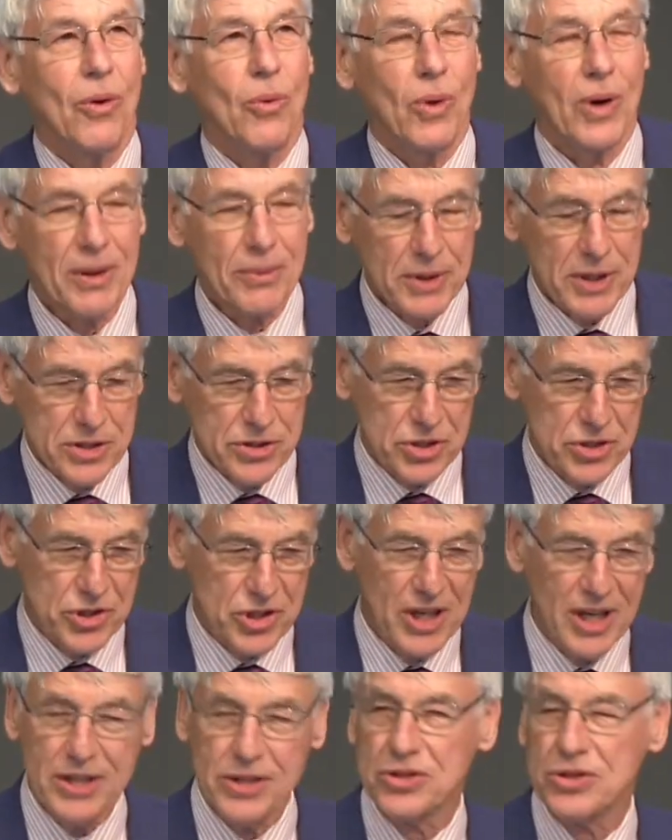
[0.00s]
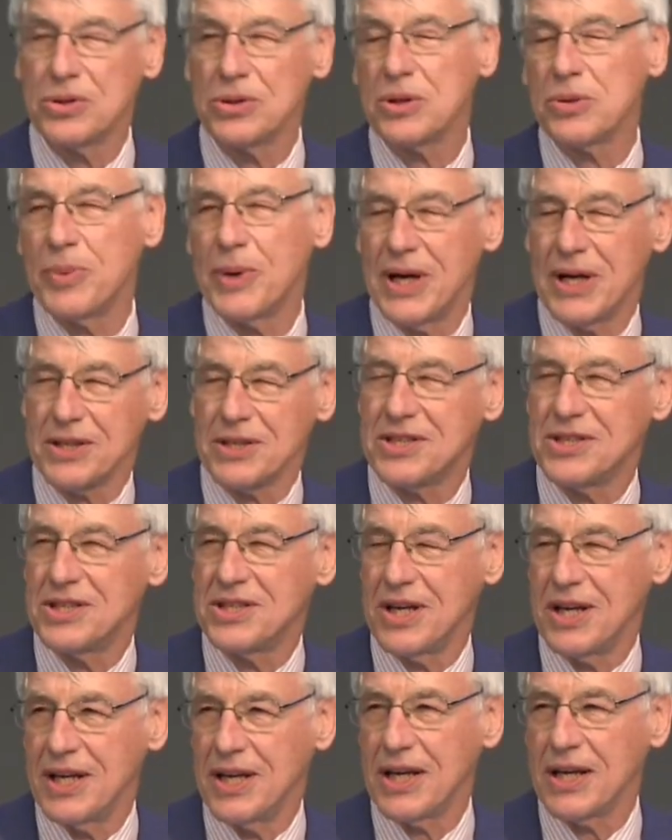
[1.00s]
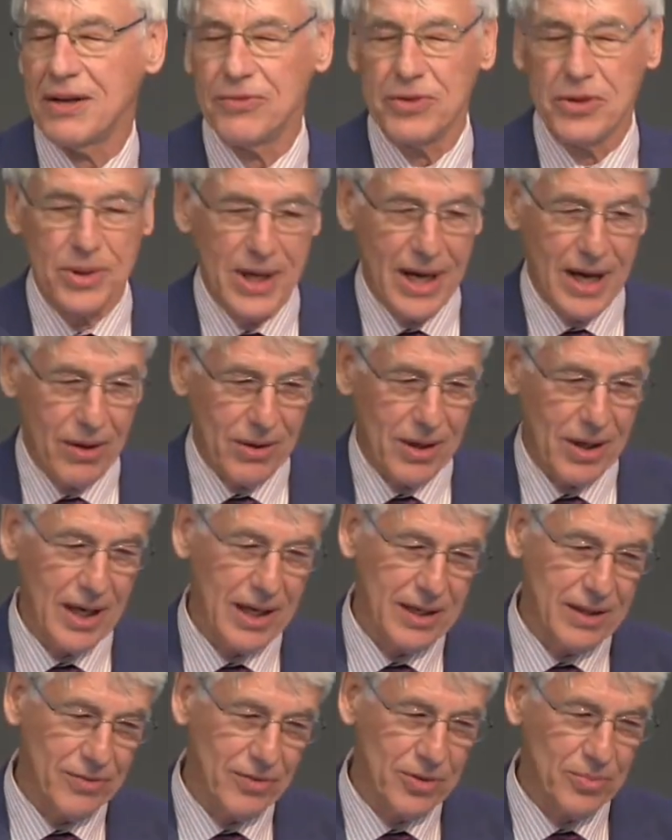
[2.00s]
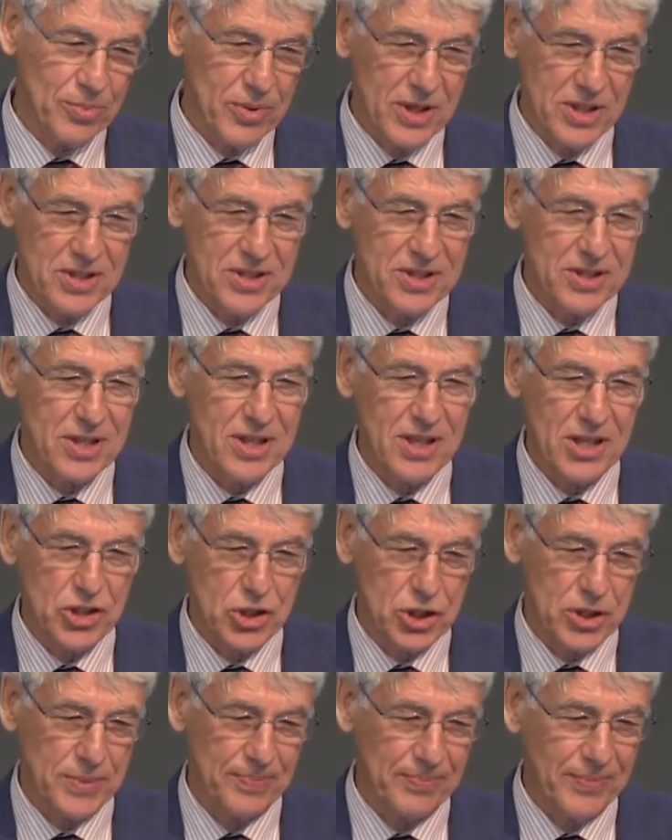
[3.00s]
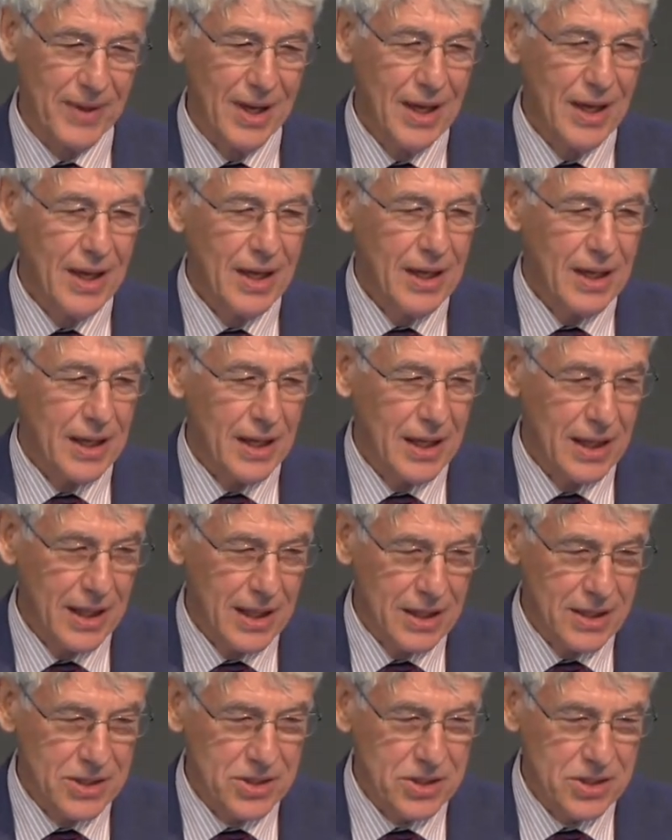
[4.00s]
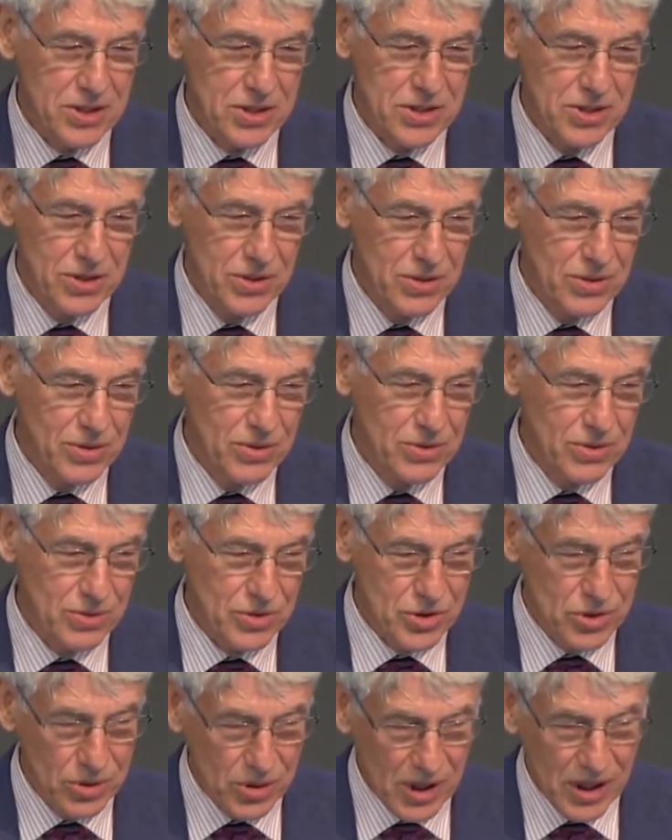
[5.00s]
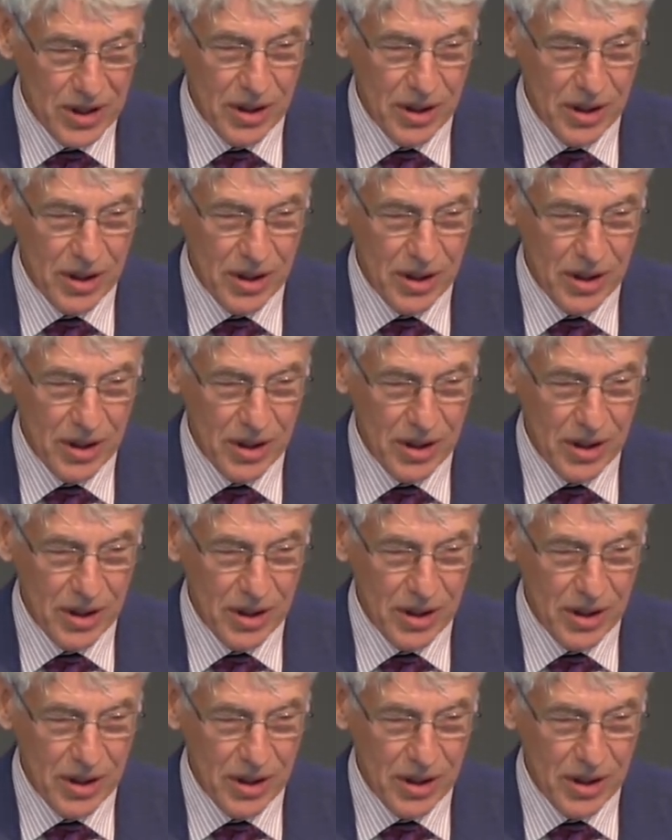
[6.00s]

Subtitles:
What I'm going to try and talk about today, give you an outline of the presentation, is to talk